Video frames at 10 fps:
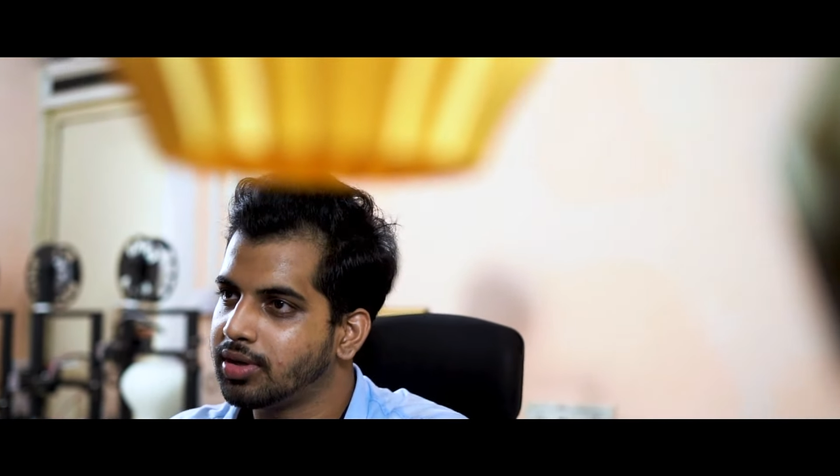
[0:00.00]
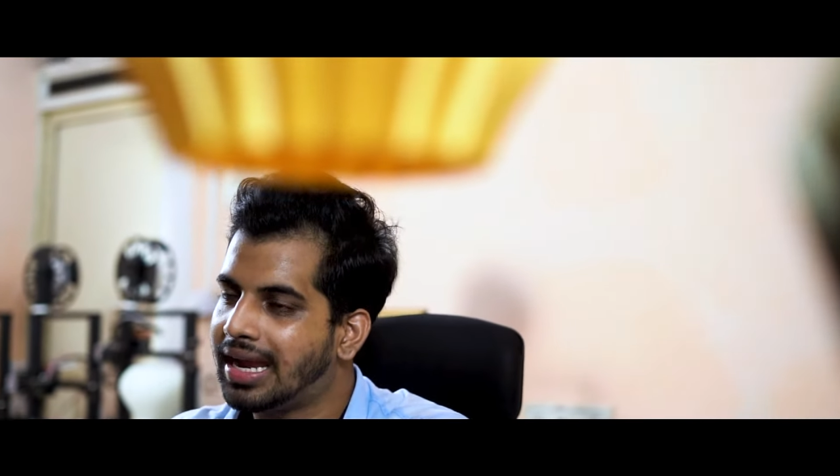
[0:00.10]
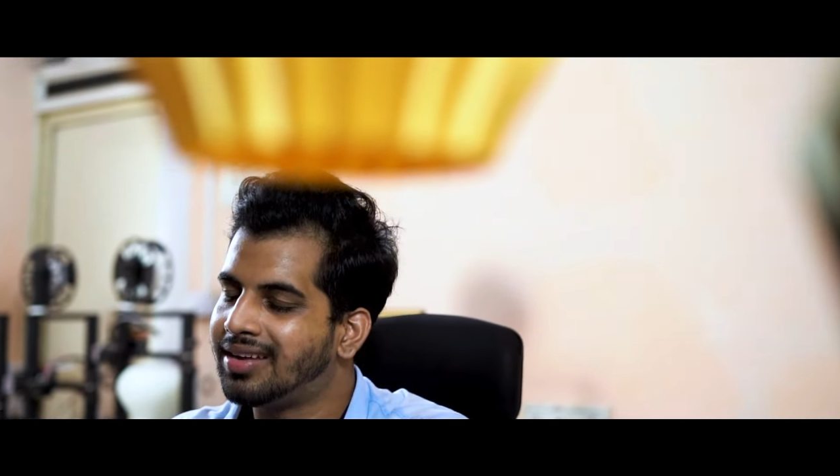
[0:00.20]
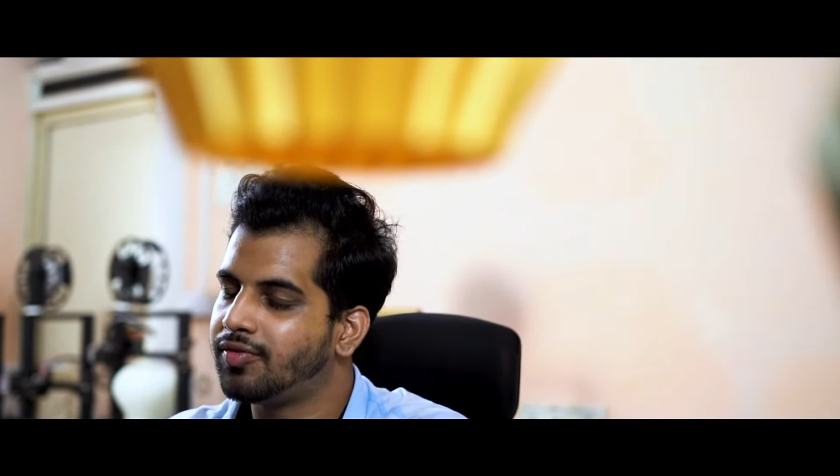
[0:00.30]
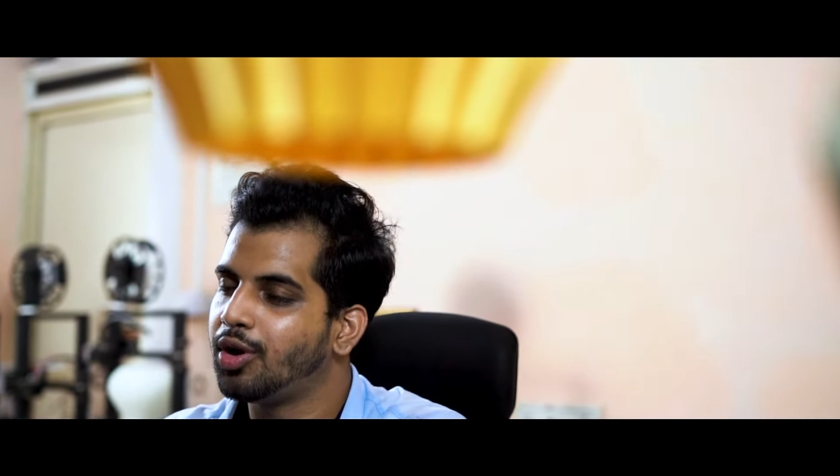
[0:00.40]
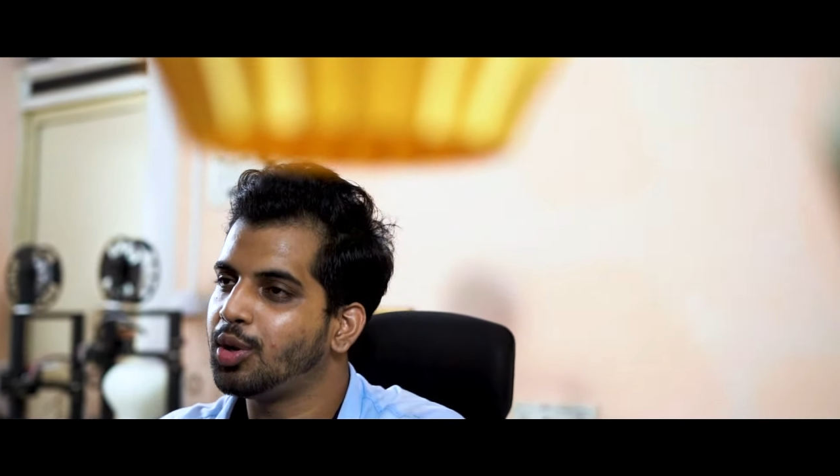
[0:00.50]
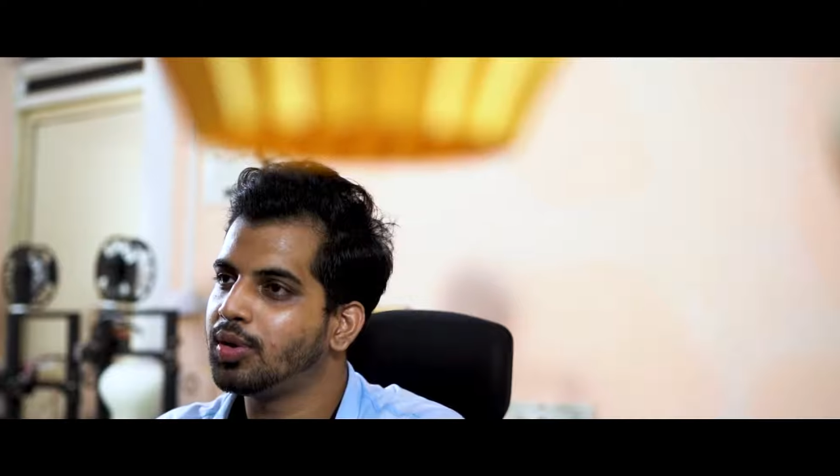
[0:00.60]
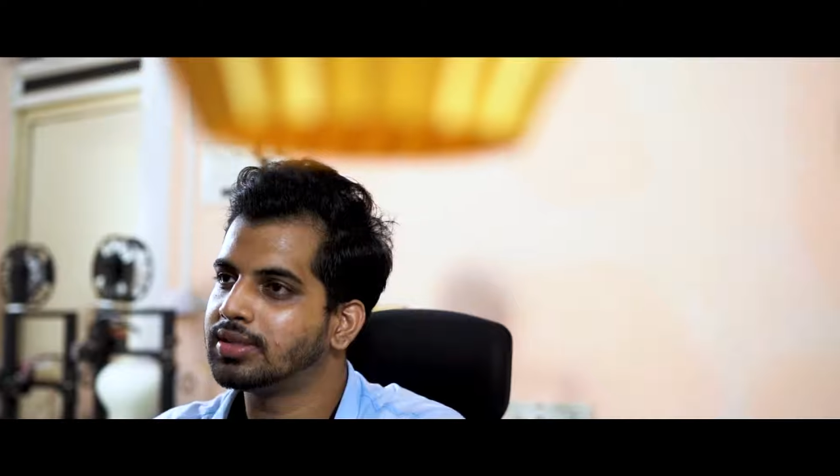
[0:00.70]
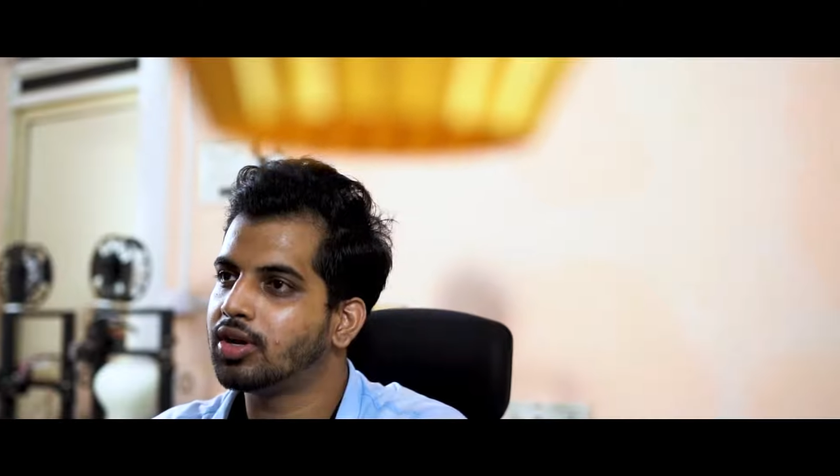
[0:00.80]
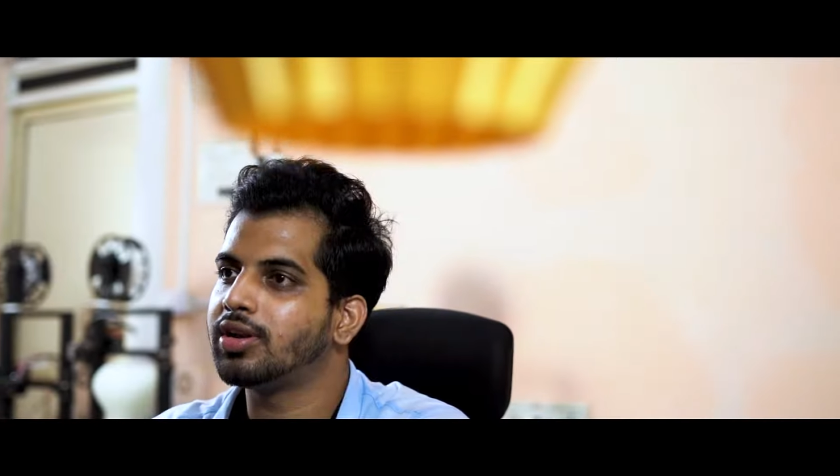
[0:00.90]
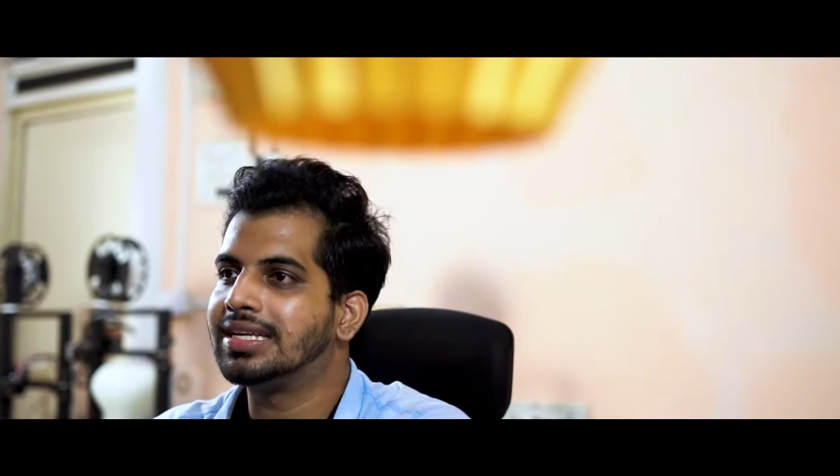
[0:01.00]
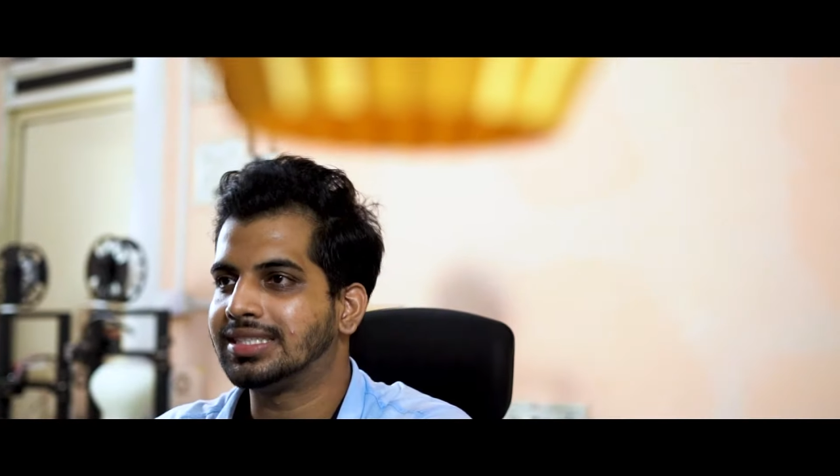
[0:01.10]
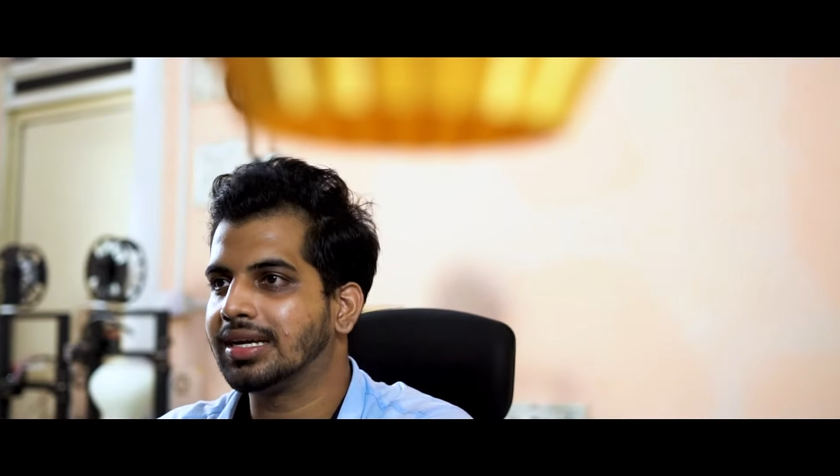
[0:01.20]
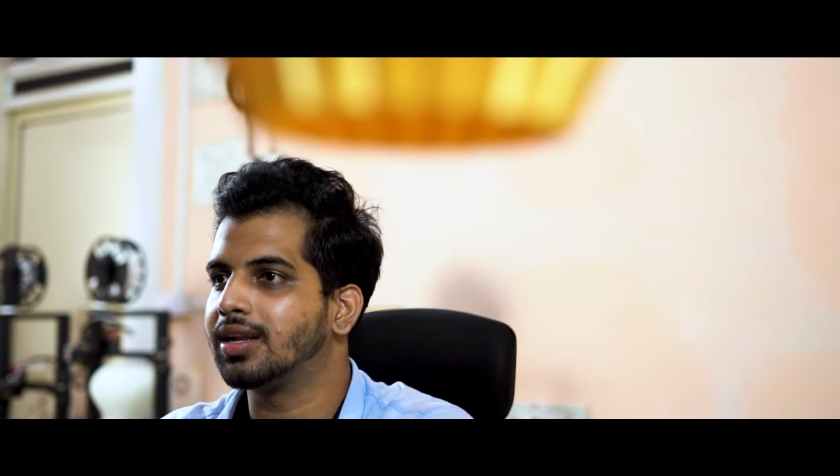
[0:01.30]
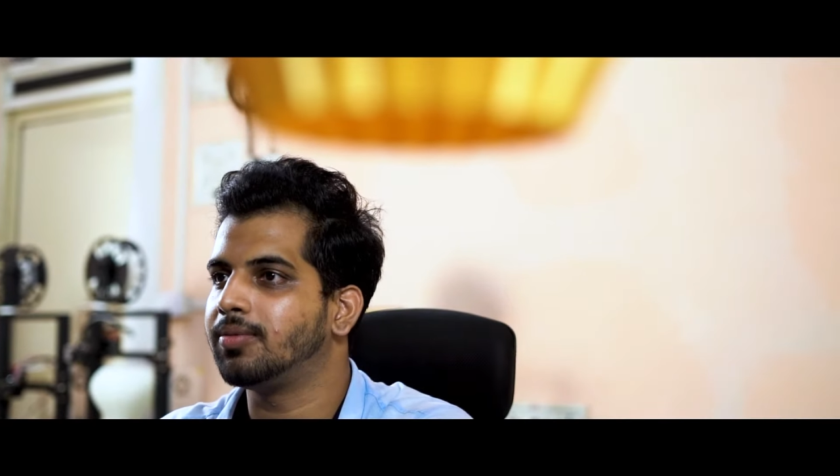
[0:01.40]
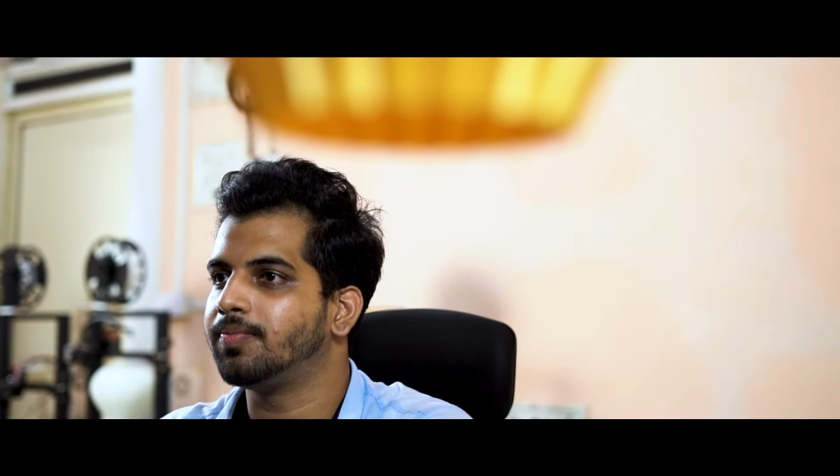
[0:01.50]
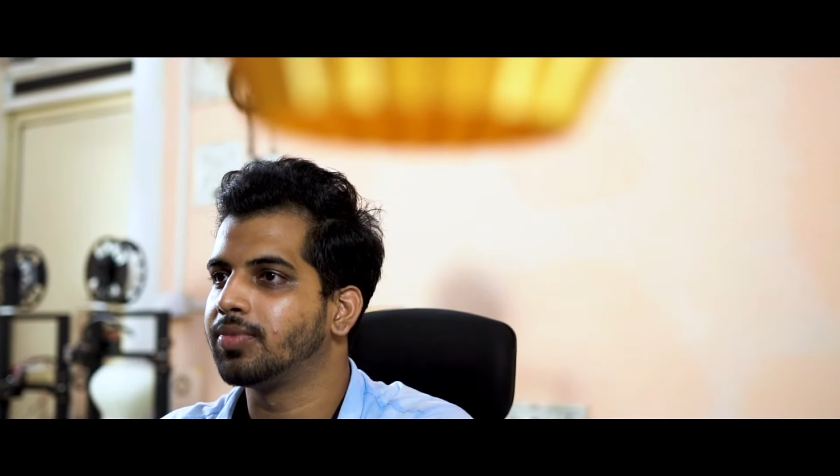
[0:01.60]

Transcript: and follow us on Instagram